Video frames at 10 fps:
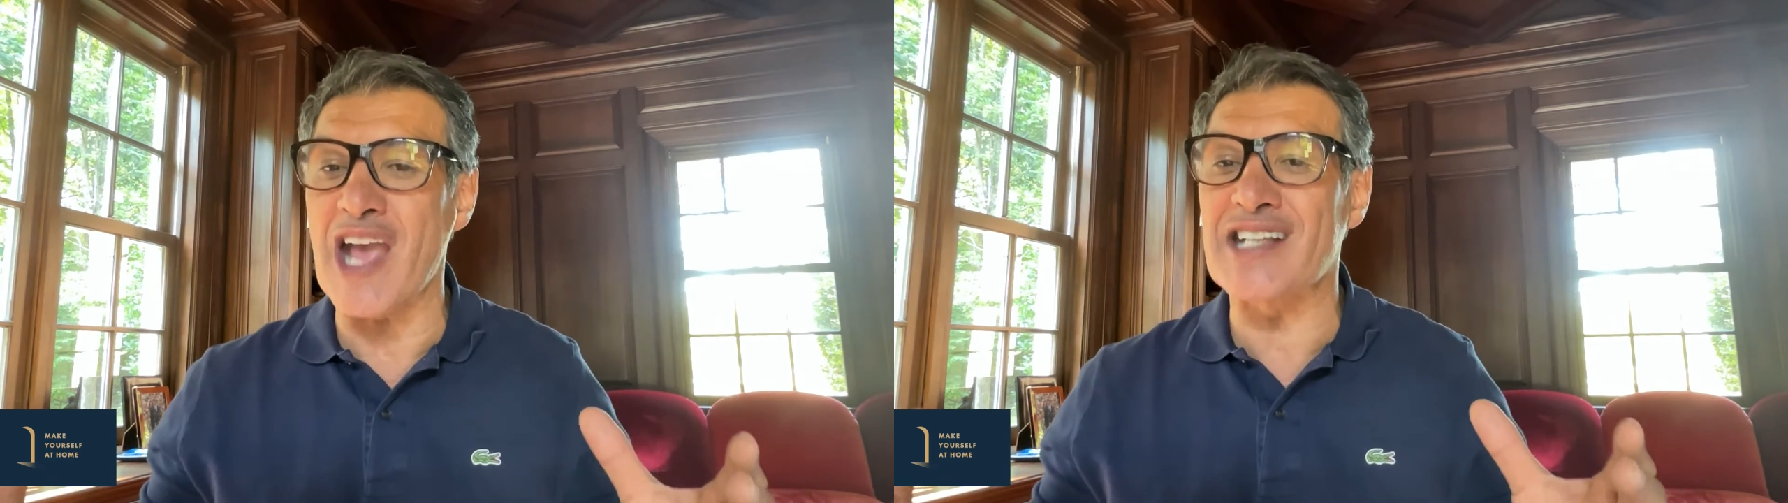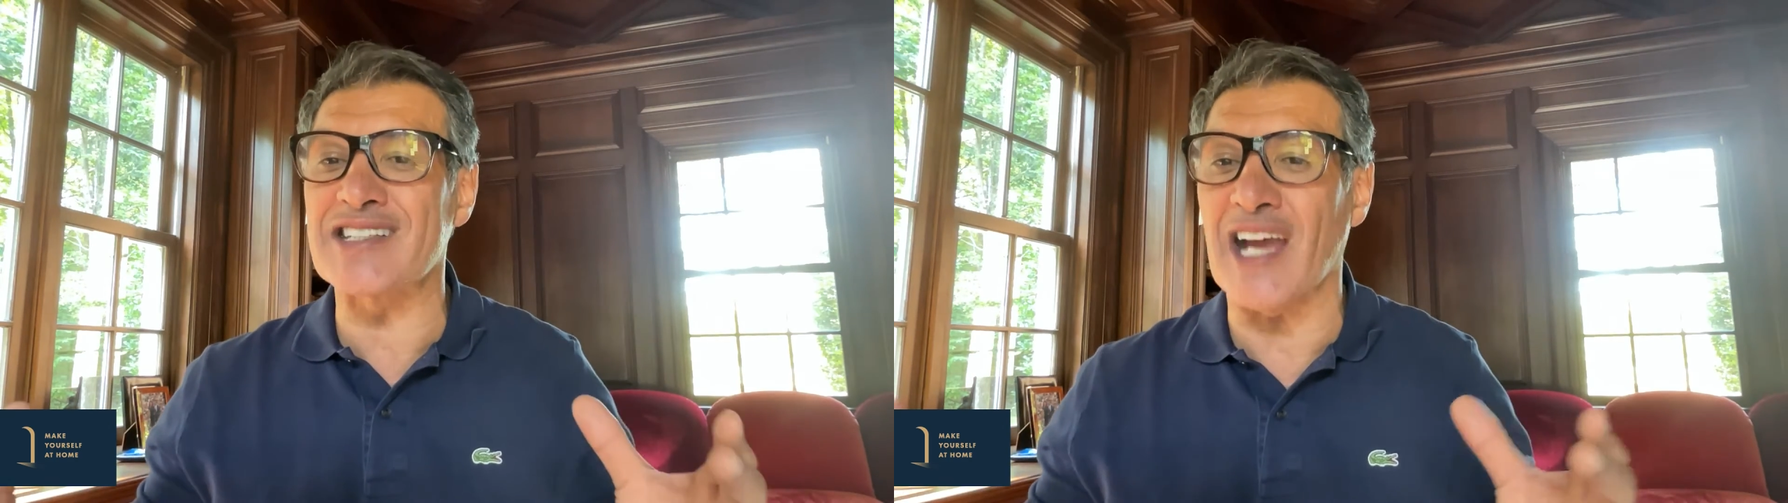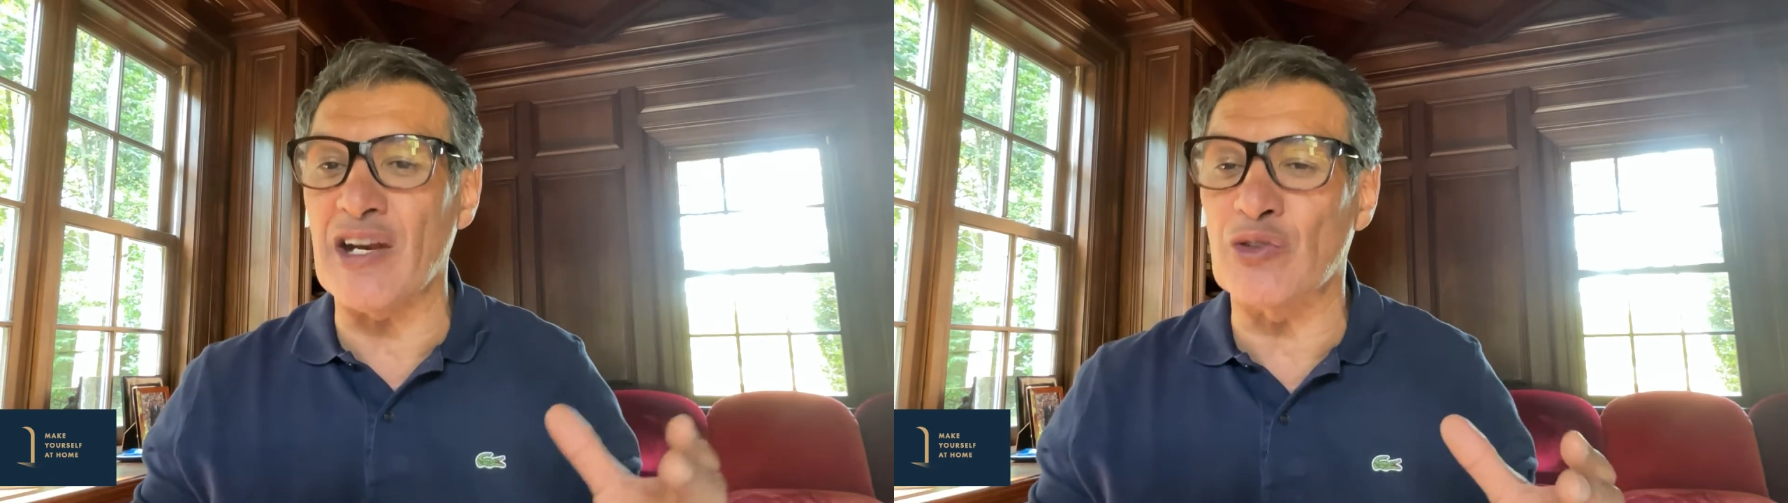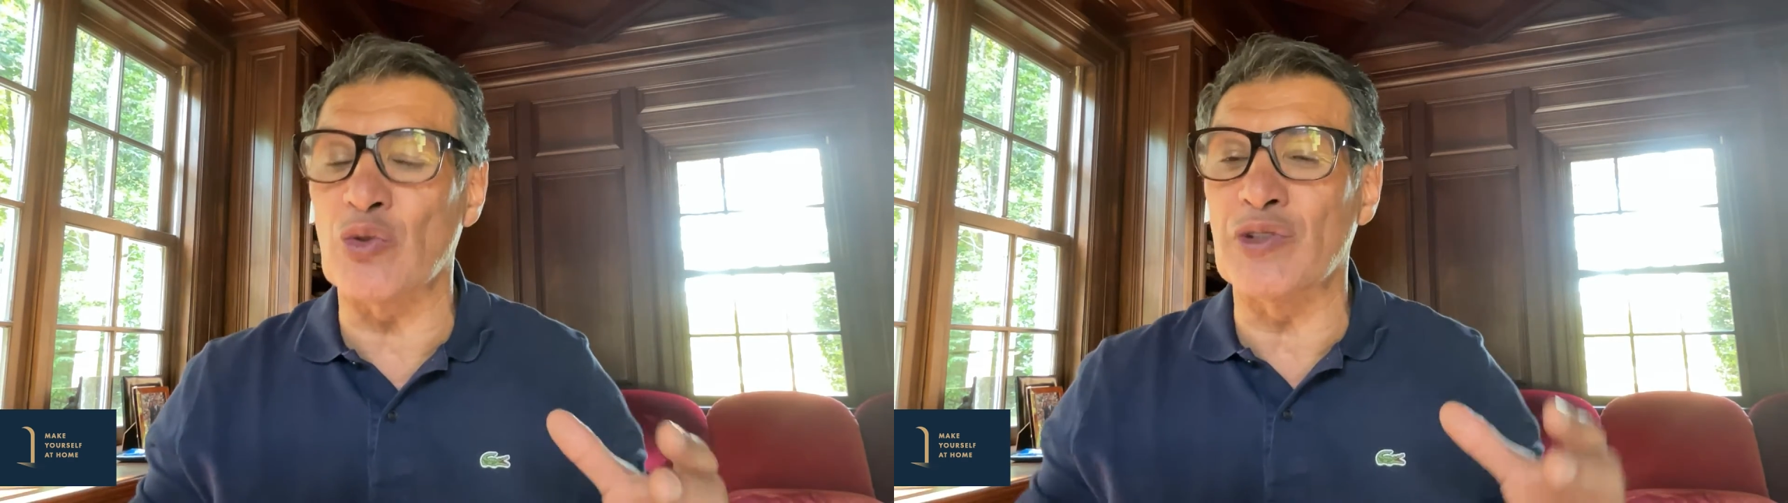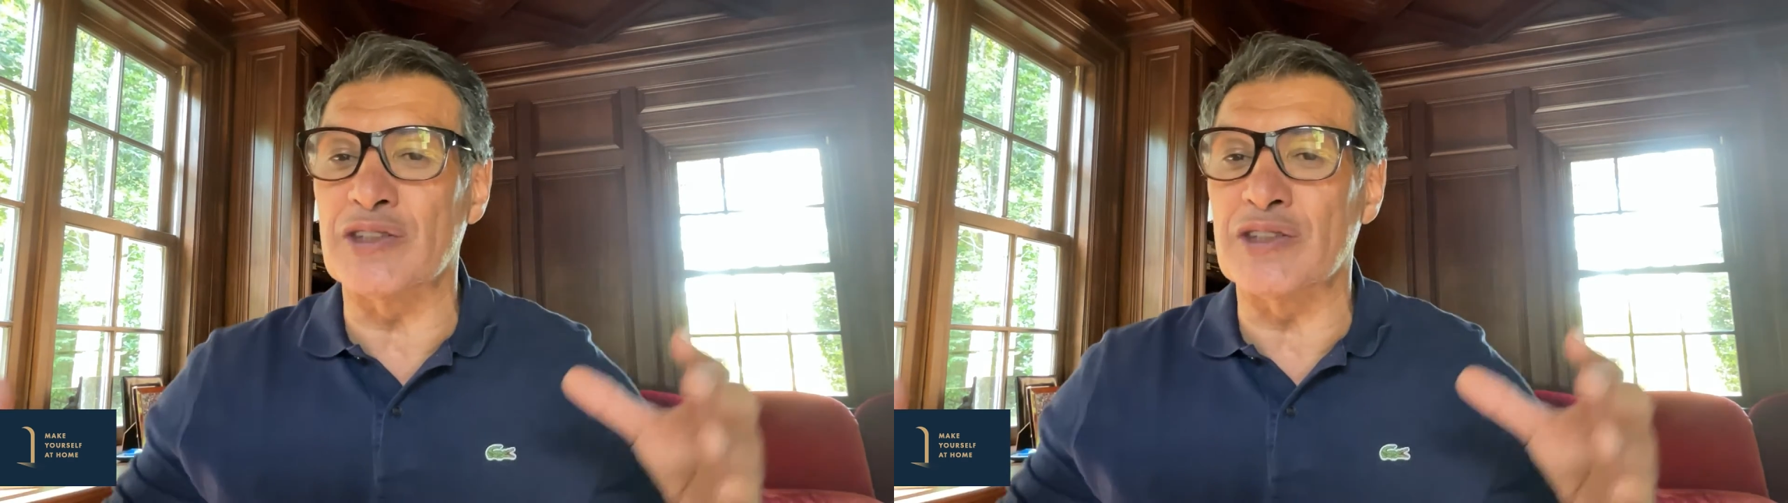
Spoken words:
excited to